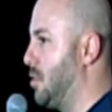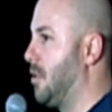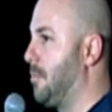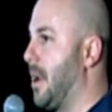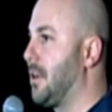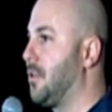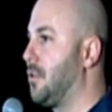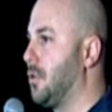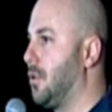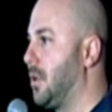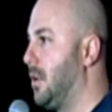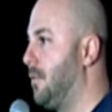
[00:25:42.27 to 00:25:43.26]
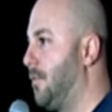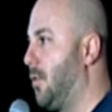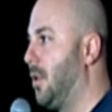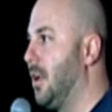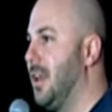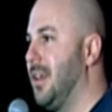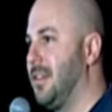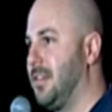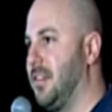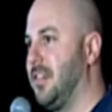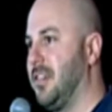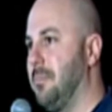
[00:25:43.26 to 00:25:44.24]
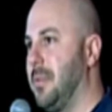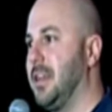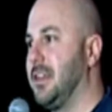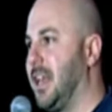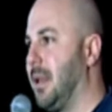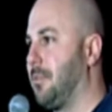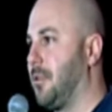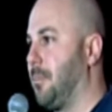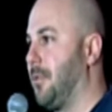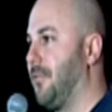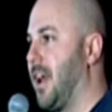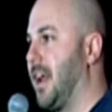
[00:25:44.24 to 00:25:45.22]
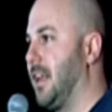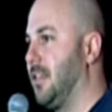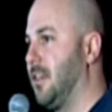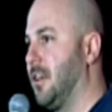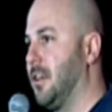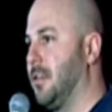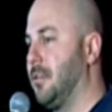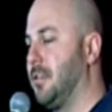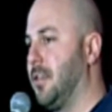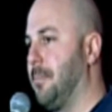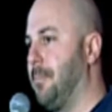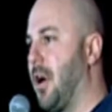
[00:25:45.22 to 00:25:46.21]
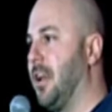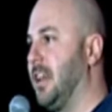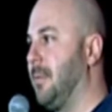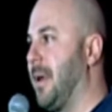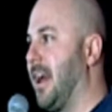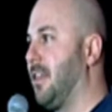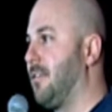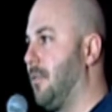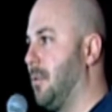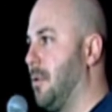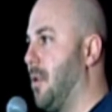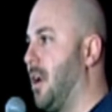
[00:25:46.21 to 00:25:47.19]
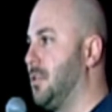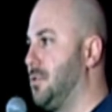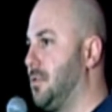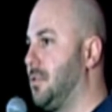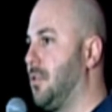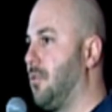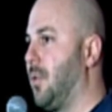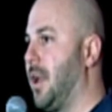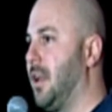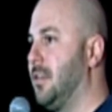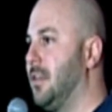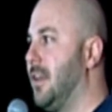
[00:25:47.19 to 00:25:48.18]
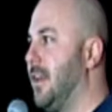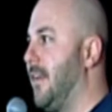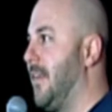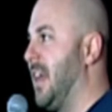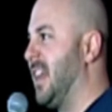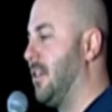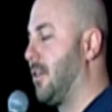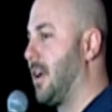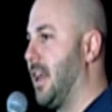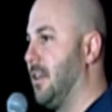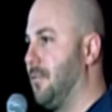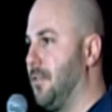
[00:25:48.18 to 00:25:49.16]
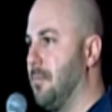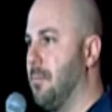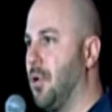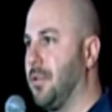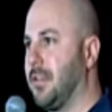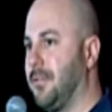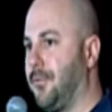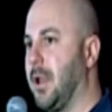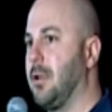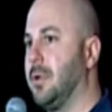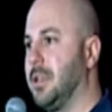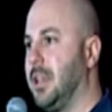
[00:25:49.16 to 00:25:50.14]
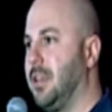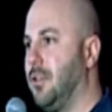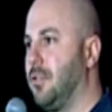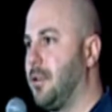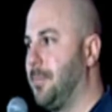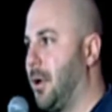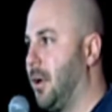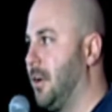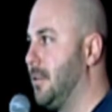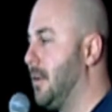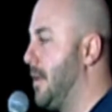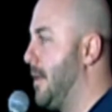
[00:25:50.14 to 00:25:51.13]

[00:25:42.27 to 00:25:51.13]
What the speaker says: your inspectors are looking for, since the mid clamps are providing the bonding path from the module to the rail, and they're kind of the most frequently used part.